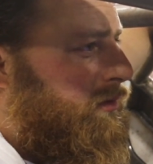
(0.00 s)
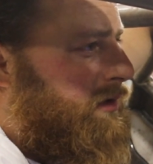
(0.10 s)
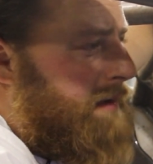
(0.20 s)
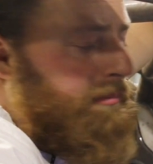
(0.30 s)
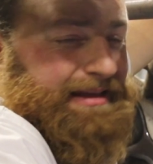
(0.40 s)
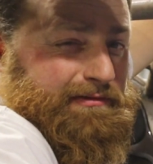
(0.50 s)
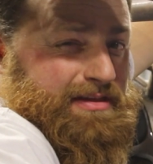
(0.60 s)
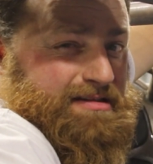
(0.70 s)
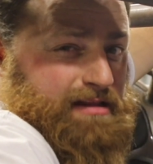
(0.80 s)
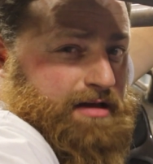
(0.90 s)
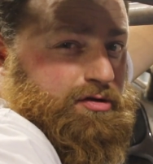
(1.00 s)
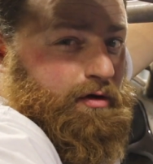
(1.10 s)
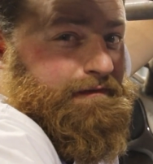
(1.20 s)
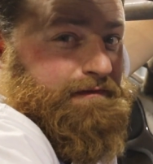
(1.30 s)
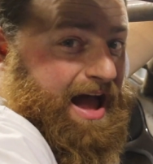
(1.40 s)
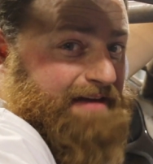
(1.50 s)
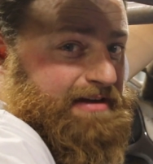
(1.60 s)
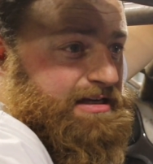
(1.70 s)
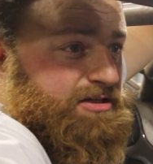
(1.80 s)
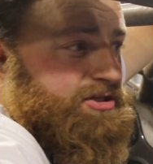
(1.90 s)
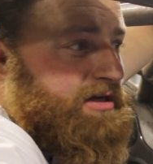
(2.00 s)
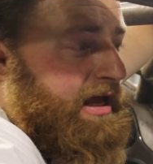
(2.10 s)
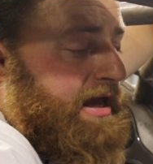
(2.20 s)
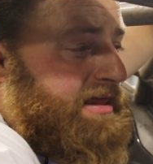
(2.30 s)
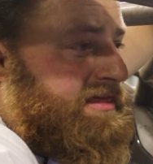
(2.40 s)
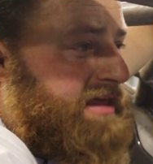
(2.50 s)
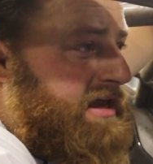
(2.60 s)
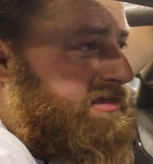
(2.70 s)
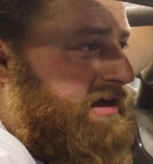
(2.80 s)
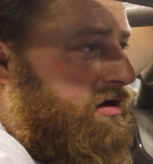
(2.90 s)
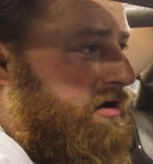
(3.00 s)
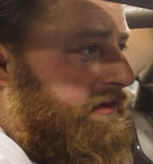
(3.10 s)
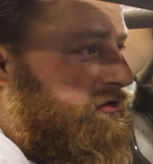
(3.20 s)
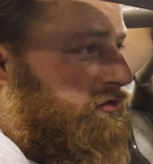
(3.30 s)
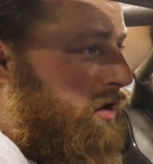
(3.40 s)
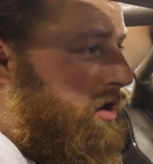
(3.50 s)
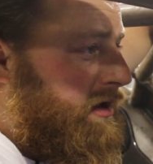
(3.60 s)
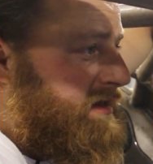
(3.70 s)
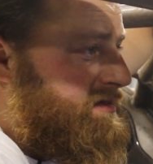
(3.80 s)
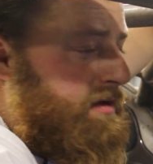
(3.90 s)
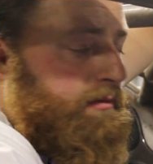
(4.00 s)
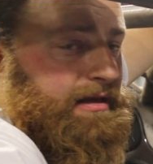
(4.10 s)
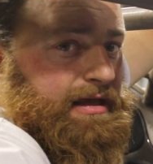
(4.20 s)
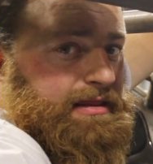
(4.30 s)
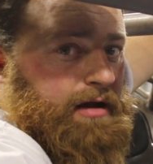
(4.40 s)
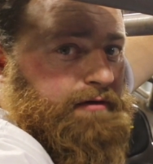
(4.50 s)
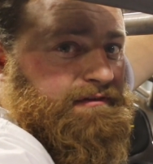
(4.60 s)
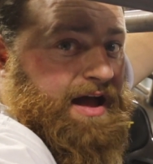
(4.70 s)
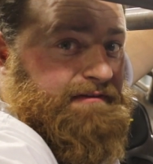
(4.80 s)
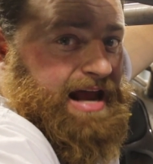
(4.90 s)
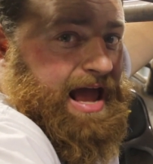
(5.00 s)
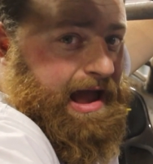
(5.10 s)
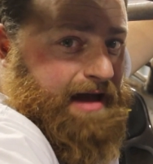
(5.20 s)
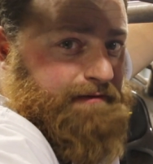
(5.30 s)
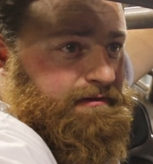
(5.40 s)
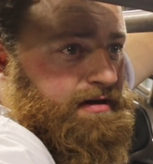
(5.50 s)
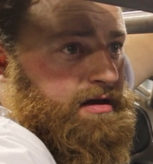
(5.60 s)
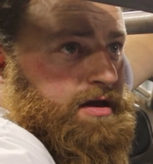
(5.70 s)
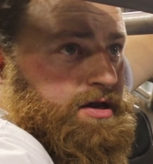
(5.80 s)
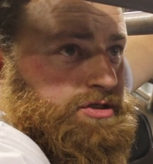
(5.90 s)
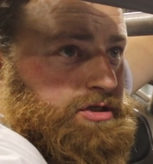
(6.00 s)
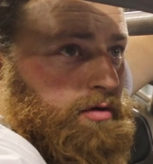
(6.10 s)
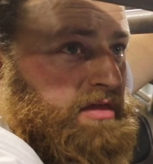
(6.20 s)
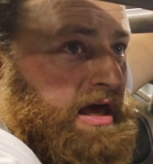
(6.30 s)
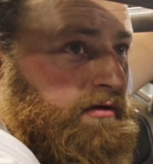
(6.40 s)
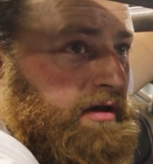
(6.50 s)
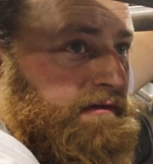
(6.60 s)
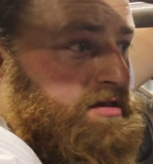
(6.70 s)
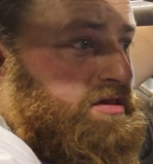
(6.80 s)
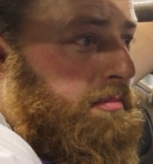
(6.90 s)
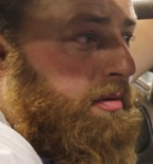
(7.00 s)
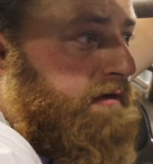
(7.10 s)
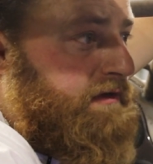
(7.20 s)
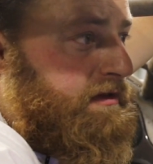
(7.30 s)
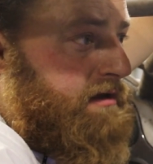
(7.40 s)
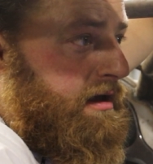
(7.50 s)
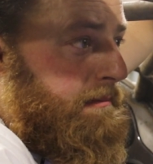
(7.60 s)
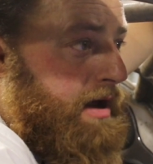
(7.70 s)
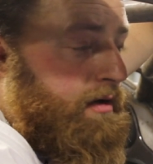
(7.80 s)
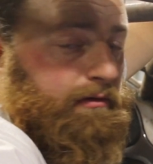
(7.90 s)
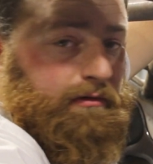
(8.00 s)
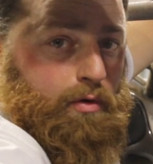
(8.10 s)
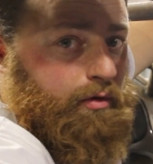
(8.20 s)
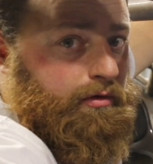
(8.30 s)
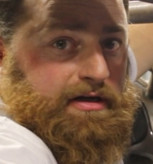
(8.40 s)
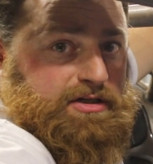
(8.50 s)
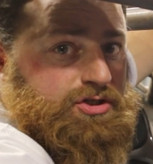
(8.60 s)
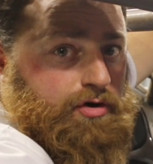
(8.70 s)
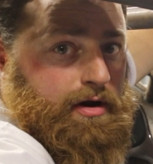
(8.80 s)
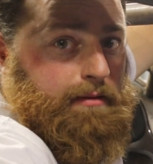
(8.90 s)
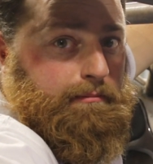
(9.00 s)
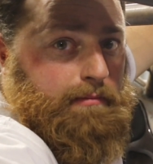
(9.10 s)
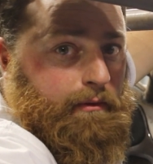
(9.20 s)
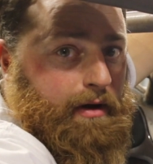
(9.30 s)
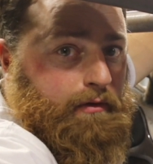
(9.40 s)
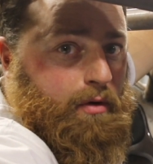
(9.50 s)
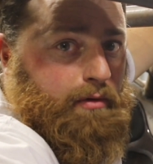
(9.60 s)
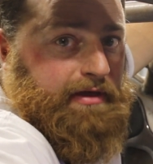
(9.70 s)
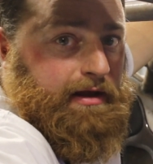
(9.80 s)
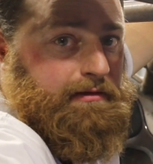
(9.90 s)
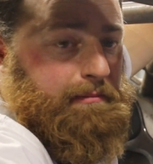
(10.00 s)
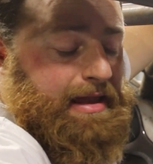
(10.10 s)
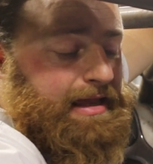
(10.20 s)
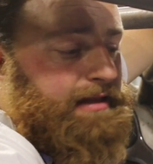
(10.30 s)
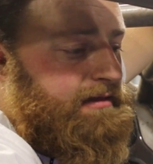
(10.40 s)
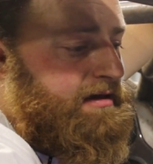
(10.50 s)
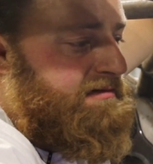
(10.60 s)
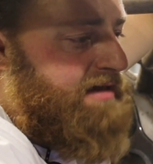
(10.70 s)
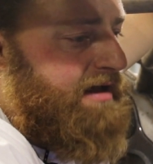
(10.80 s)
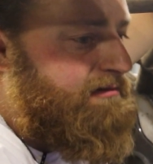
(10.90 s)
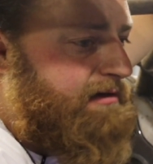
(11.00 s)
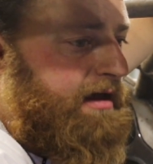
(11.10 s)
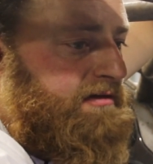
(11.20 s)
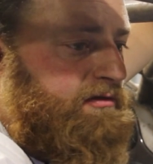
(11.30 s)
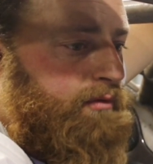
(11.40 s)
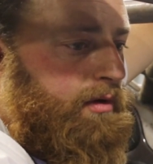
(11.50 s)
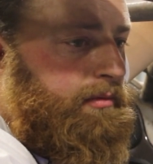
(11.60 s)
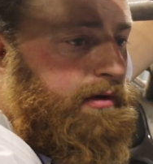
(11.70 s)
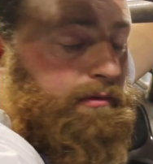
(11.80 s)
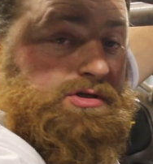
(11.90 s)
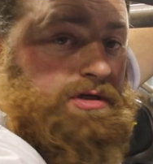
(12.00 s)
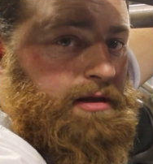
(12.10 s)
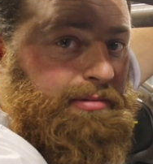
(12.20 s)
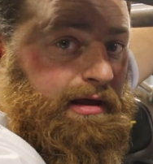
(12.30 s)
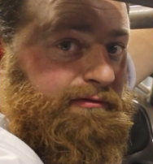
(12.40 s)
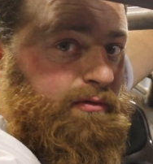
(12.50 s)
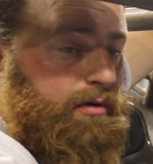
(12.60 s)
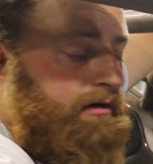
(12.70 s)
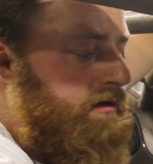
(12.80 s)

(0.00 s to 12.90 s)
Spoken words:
I believe these lights are 5-inch, and I think that on the drawings that we did, they're 5.5. So that'll give us the perfect amount, 1/4-inch trim around the whole thing to make it the exact size of what we originally planned for.